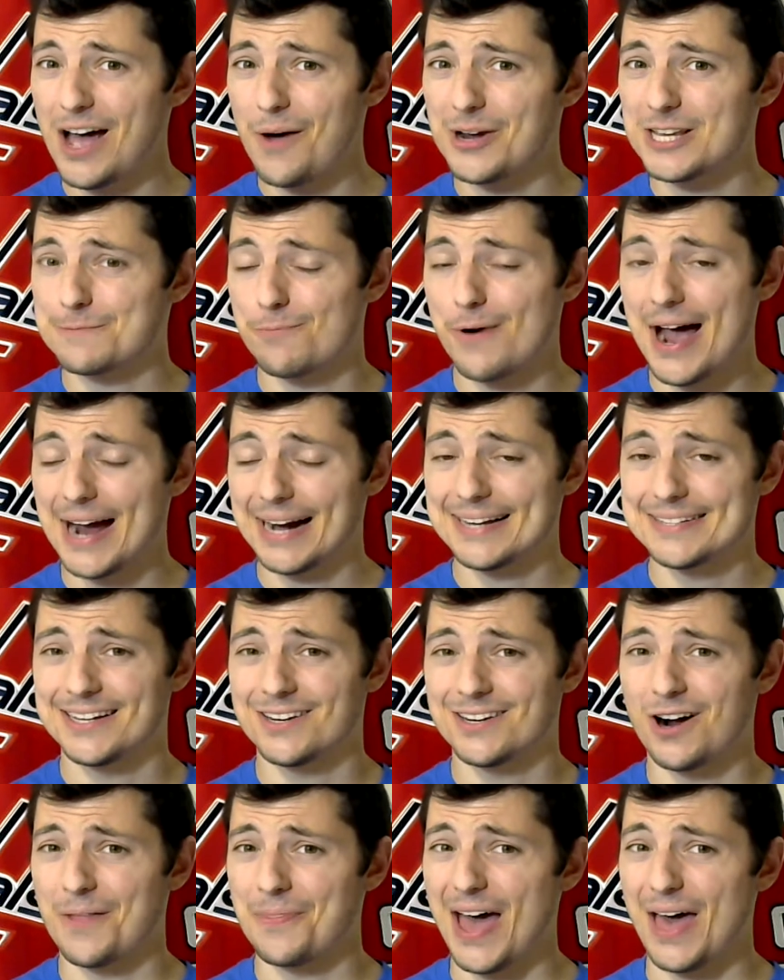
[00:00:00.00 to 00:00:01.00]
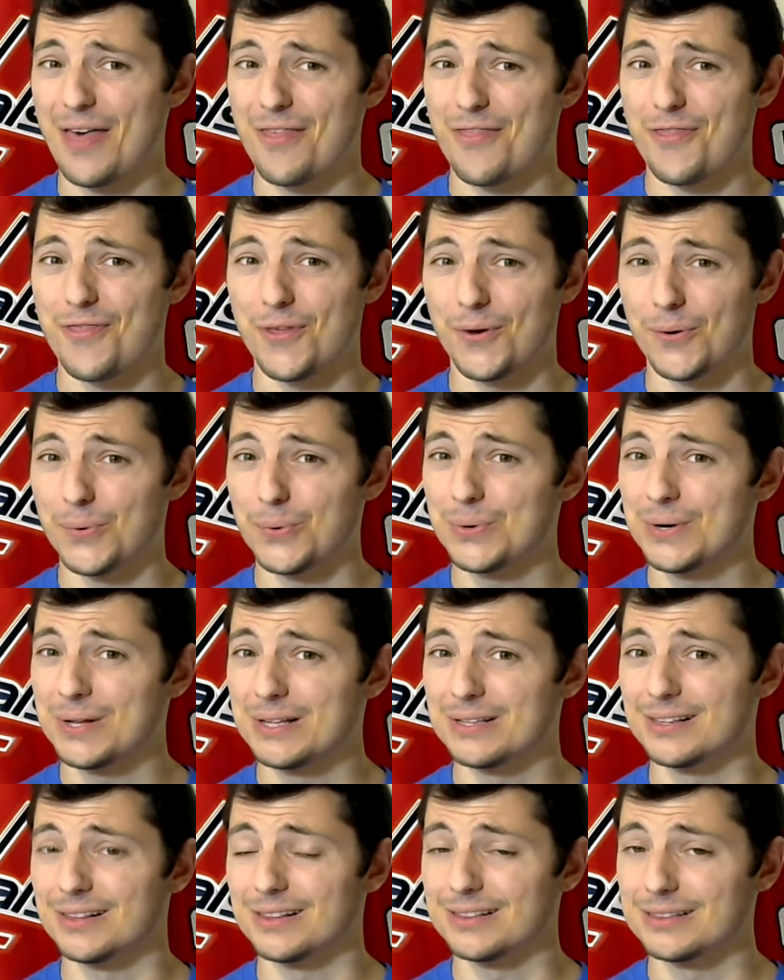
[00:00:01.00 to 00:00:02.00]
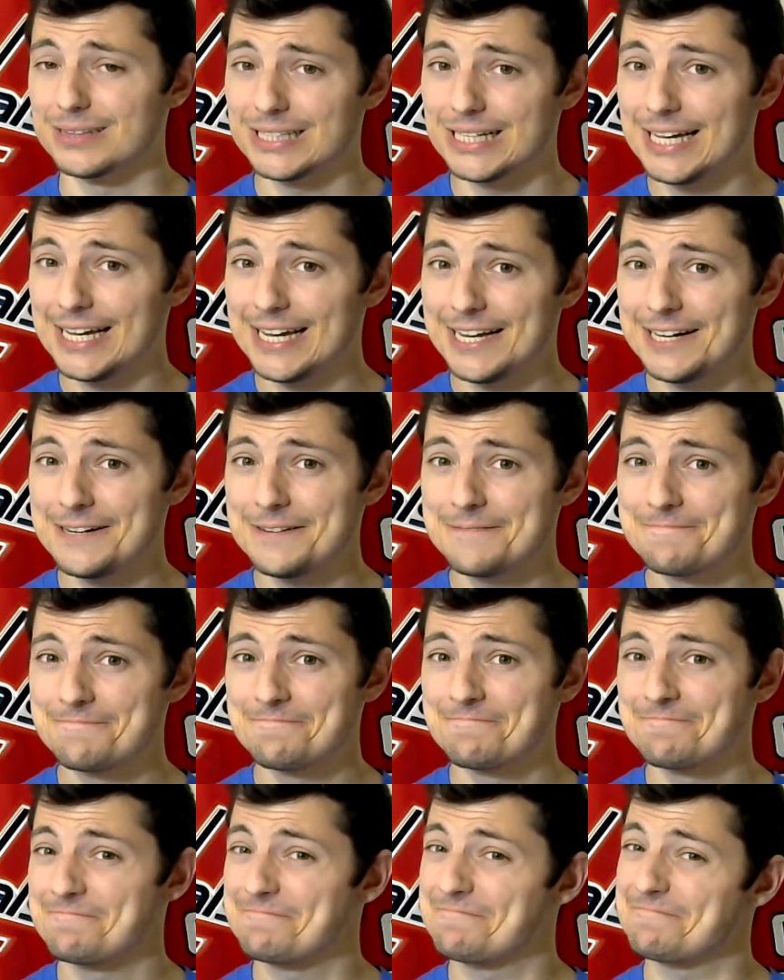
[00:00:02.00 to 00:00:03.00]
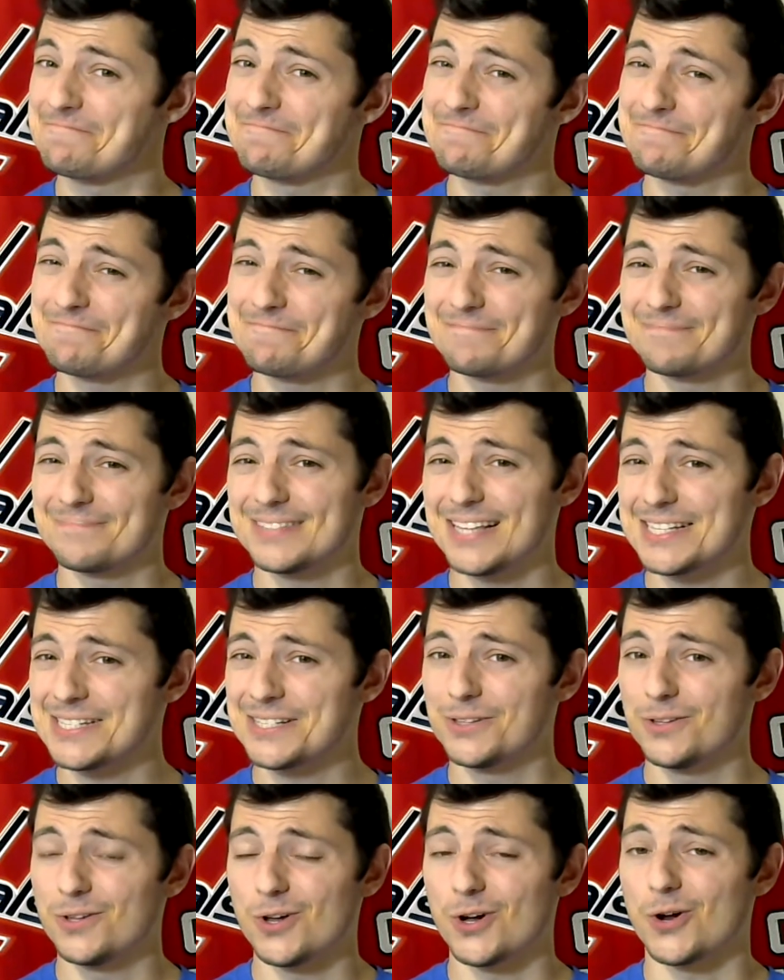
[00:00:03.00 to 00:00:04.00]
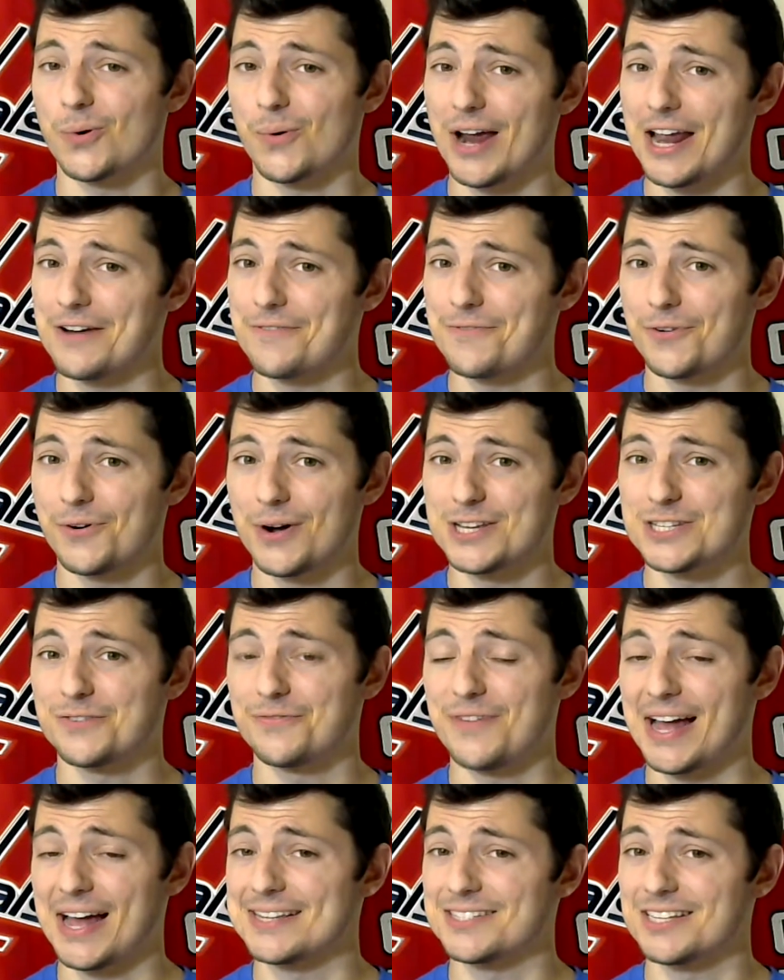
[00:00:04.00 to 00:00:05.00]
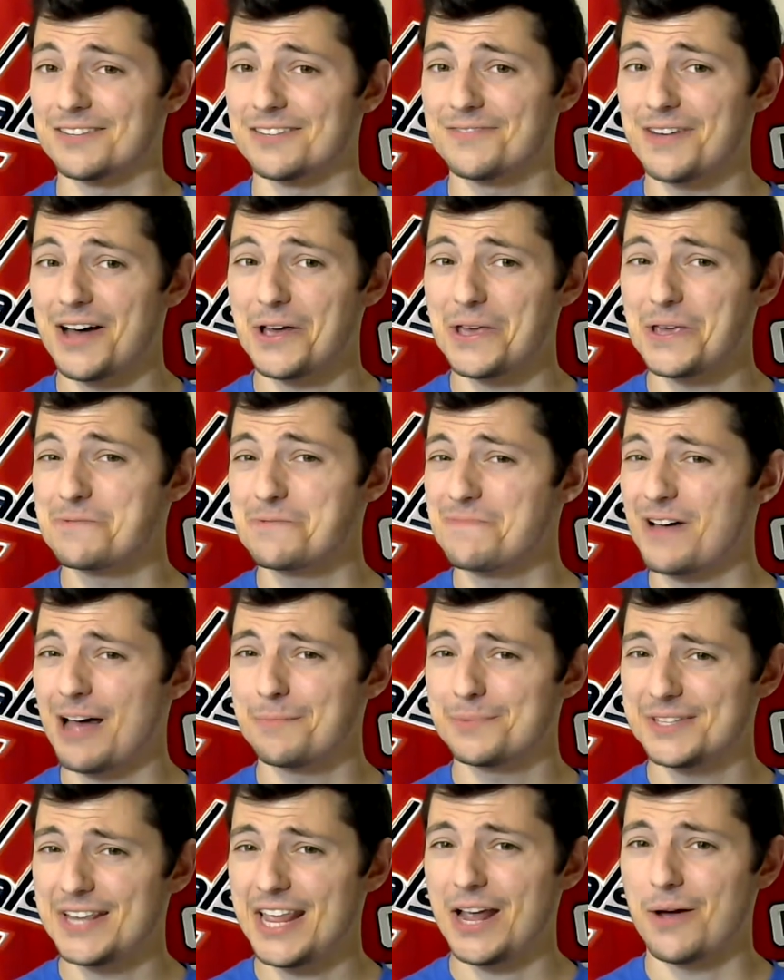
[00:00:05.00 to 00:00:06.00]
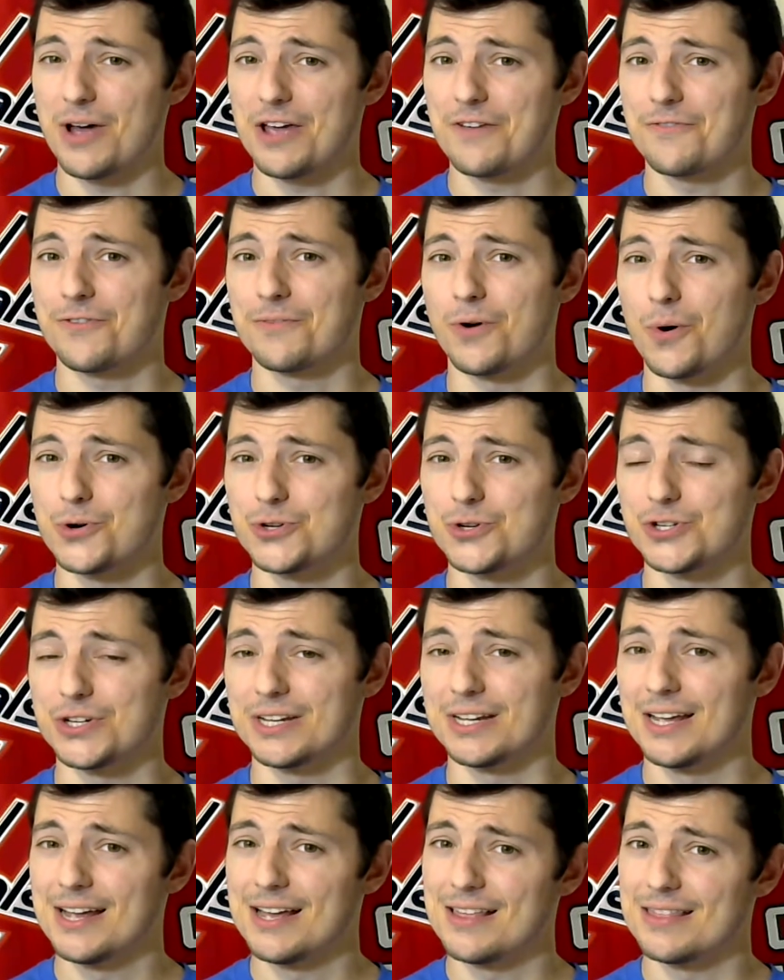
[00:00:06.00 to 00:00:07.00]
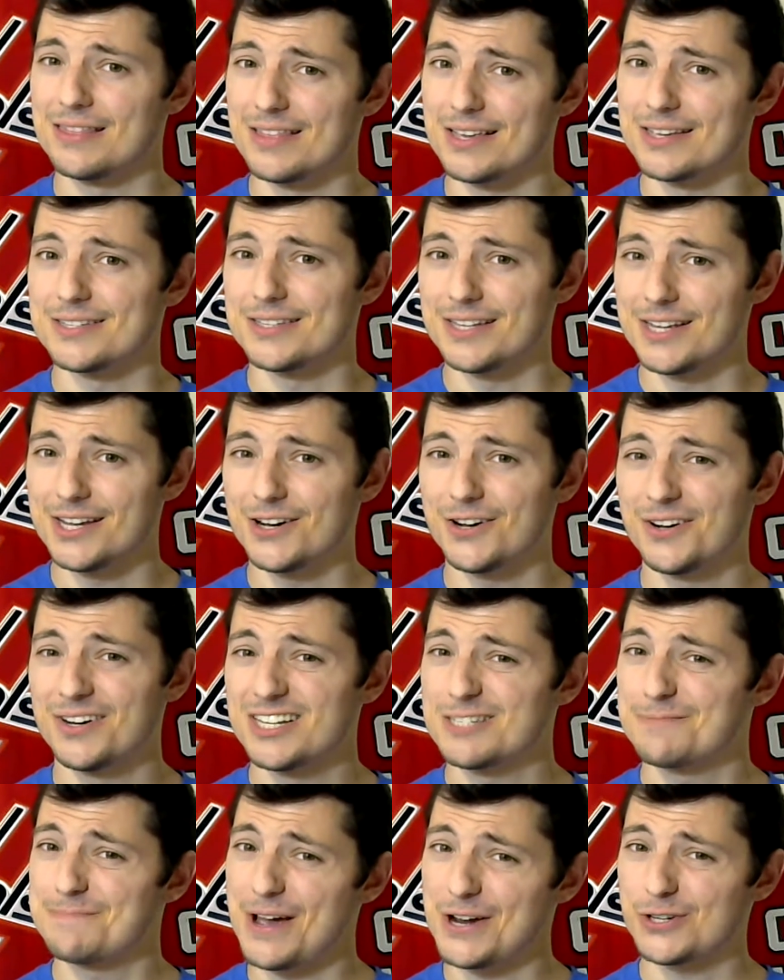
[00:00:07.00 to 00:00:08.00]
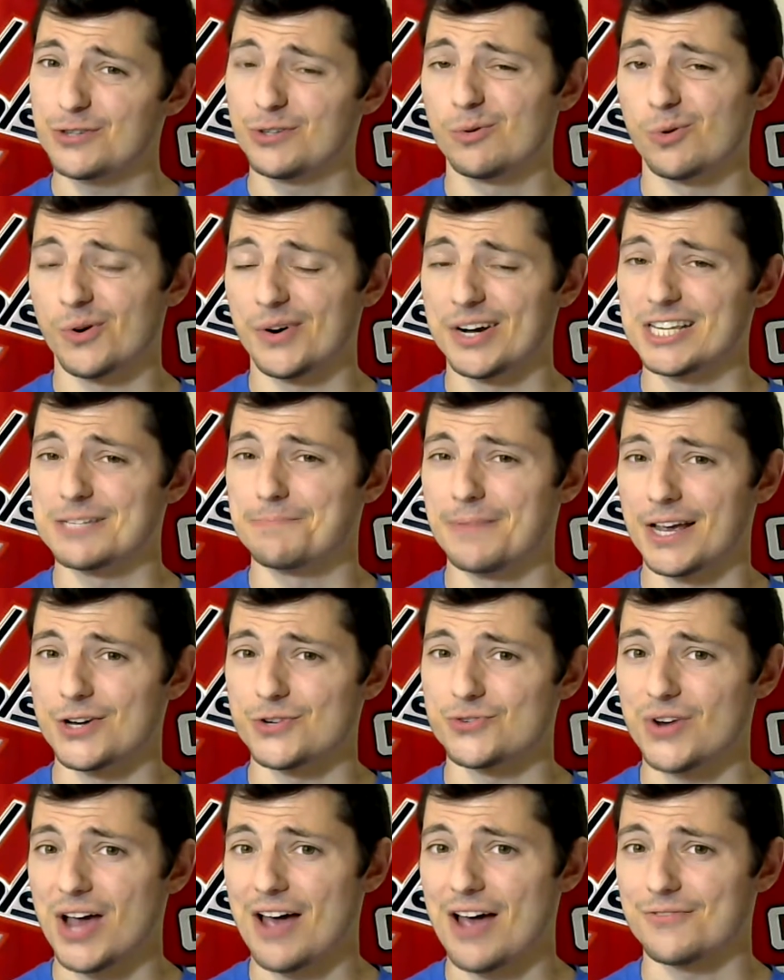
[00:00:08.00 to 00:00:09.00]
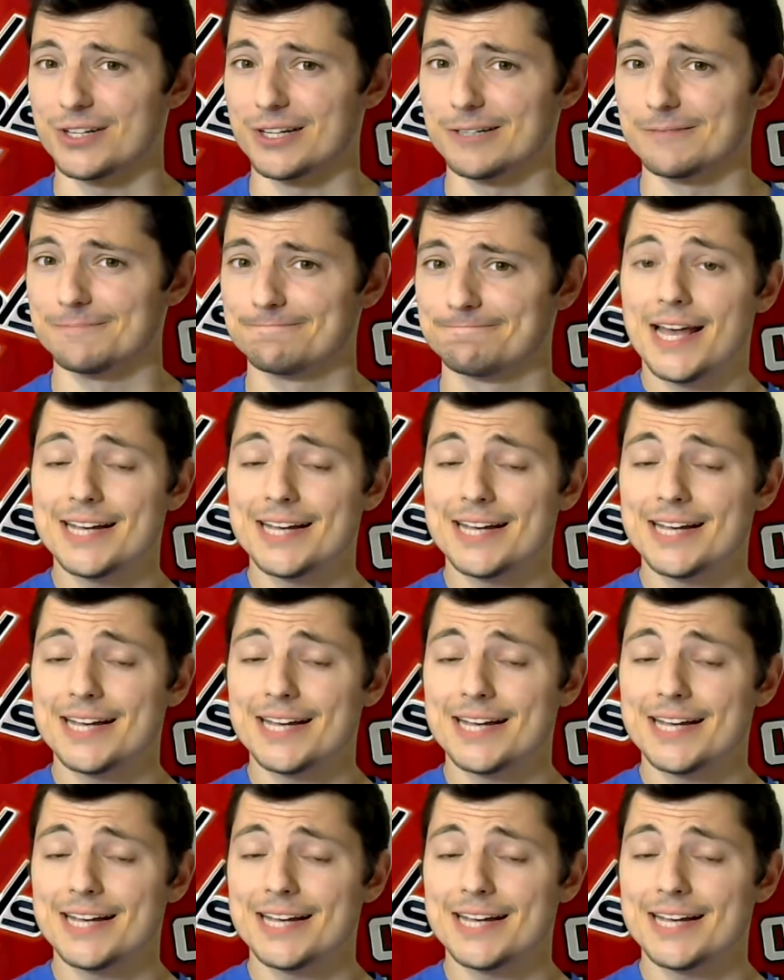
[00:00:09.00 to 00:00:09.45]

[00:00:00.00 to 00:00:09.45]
now he's practicing on that third line mm, doesn't look great for his fantasy value. I'm staying away from Oshie this year, especially where he's being drafted.